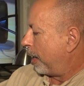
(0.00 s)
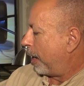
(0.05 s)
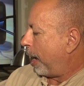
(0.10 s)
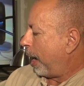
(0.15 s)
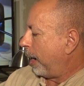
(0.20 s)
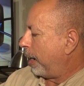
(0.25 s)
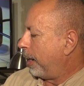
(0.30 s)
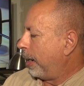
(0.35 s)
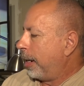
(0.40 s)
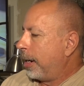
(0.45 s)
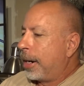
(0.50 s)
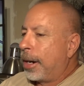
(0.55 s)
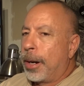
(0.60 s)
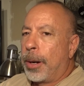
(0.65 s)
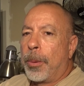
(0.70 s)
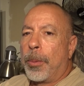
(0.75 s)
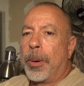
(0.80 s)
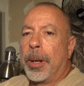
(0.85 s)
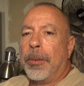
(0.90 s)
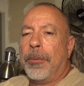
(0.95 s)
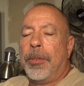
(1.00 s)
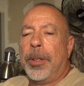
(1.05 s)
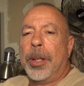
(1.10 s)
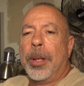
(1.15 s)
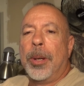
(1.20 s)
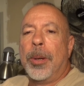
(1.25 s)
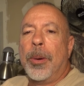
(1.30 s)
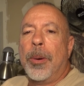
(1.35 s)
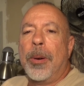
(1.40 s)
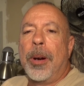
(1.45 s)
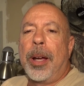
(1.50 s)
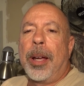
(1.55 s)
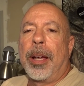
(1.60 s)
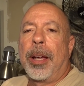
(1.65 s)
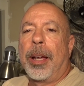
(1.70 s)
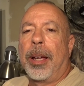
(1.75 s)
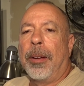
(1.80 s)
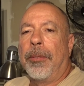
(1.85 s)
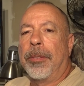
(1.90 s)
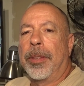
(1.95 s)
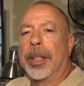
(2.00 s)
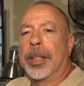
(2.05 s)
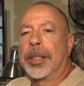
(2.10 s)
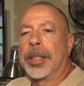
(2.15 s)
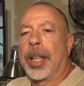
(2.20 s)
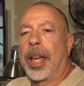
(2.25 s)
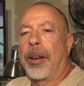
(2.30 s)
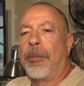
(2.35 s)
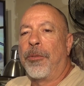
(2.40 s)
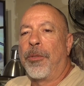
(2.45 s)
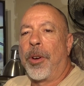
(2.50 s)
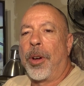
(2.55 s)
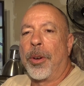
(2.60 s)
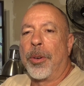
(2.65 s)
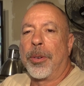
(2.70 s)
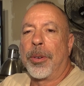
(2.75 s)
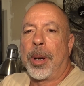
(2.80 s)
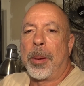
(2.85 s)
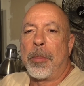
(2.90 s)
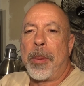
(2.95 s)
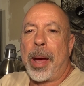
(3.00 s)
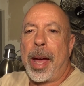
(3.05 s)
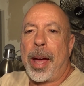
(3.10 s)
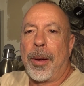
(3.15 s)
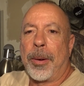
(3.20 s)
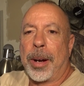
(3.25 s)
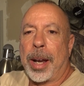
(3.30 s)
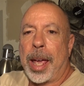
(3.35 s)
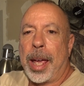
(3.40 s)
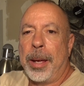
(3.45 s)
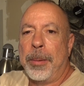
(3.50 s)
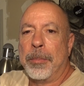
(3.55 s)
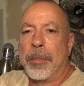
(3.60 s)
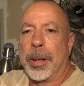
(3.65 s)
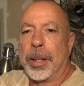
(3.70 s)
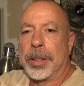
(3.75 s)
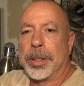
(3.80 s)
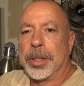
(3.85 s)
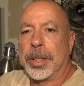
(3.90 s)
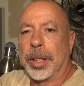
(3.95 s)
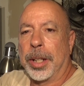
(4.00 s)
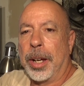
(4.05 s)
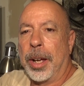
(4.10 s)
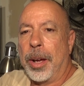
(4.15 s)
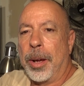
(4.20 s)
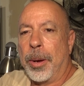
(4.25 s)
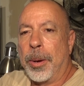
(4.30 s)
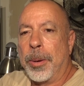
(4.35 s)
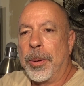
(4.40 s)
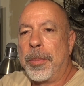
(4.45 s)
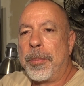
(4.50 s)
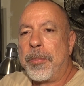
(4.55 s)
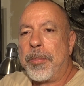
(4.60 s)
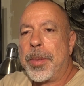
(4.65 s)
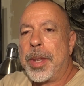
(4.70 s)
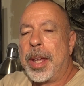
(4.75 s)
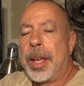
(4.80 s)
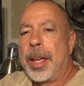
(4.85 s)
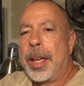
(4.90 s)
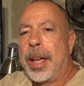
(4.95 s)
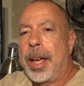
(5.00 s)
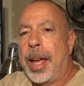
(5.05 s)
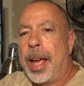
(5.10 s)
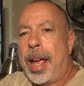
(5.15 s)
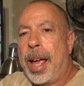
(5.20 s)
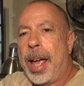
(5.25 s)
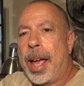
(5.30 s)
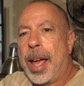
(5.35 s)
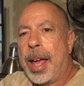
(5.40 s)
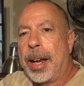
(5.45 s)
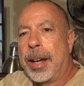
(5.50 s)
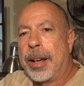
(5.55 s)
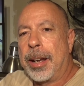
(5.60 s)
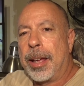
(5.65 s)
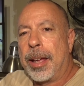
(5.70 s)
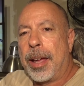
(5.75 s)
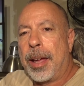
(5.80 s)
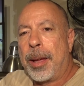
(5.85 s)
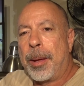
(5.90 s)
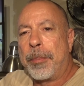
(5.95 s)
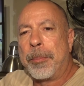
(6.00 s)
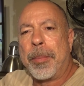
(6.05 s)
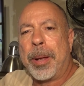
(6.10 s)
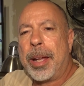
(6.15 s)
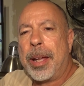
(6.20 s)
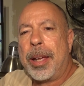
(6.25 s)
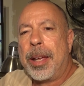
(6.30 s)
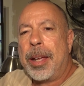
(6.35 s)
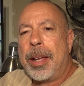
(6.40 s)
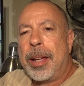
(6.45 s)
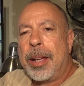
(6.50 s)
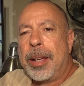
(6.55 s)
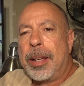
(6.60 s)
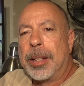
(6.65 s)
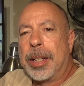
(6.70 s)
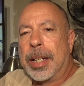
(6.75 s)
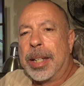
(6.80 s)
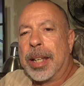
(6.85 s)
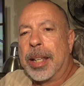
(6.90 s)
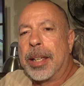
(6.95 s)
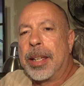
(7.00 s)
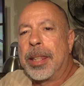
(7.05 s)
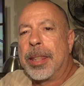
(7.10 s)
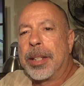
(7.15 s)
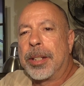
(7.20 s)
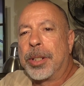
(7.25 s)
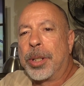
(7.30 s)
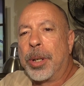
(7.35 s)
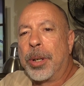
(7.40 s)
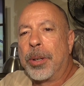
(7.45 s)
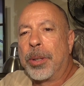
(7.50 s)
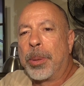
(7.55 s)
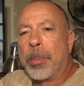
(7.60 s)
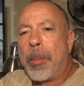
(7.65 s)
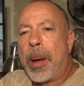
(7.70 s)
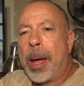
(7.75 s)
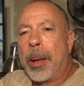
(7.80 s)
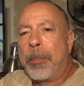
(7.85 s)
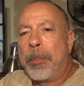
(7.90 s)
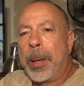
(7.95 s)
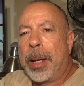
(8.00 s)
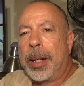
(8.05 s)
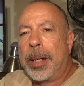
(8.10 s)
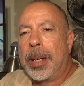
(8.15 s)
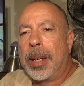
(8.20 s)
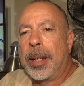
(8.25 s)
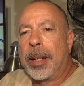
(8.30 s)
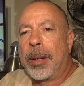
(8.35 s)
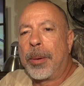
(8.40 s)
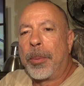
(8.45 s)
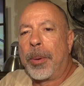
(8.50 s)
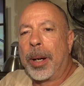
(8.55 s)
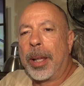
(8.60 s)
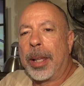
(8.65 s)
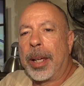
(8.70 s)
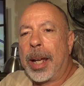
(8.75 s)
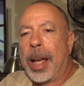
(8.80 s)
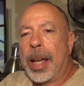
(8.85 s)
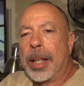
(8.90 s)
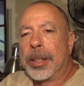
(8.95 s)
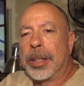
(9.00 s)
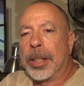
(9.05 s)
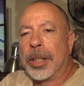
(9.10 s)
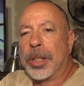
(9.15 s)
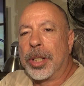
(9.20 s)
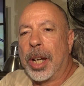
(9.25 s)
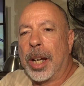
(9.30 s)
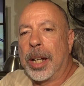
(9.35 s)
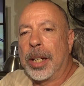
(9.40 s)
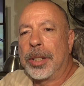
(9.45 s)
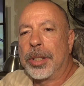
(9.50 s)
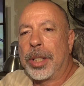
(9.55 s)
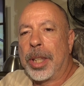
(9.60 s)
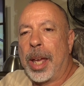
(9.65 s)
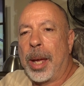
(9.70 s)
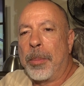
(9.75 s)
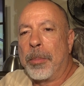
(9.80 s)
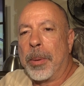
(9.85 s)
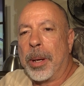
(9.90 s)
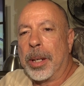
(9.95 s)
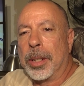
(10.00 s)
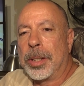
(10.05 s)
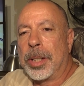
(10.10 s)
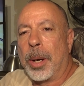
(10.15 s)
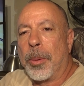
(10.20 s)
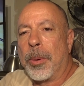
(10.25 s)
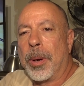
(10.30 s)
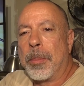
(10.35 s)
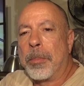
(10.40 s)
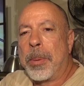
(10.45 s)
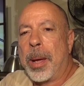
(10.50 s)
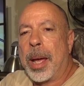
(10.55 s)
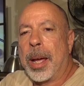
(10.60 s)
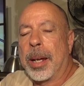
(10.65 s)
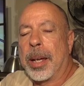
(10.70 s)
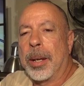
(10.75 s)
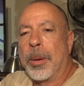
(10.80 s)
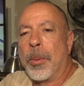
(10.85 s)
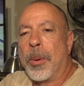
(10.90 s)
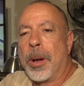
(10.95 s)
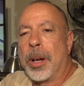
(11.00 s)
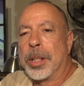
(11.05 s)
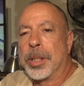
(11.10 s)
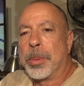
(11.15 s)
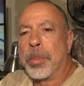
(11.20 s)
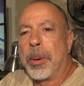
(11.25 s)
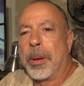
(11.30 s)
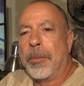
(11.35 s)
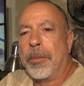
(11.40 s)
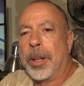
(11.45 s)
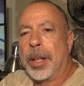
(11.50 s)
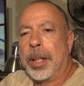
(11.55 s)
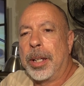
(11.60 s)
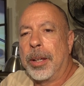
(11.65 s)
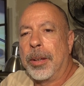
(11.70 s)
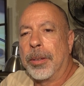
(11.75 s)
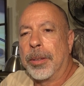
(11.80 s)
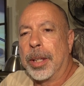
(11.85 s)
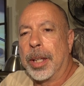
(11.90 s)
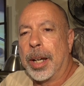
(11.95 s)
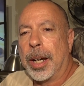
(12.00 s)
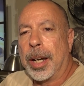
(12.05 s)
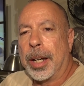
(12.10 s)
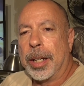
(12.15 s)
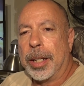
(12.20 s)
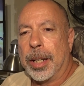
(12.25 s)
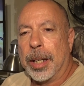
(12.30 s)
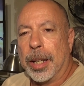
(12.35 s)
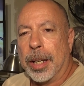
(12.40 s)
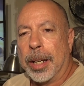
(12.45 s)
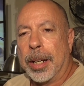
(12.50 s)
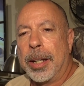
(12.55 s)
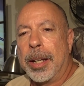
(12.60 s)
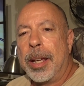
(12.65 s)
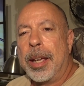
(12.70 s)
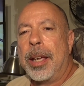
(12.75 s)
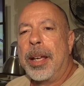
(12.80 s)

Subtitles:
I did a review of this headphone about 8 months ago, and to tell you the truth, my opinion really hasn't changed that much. I went back and watched my video that I did,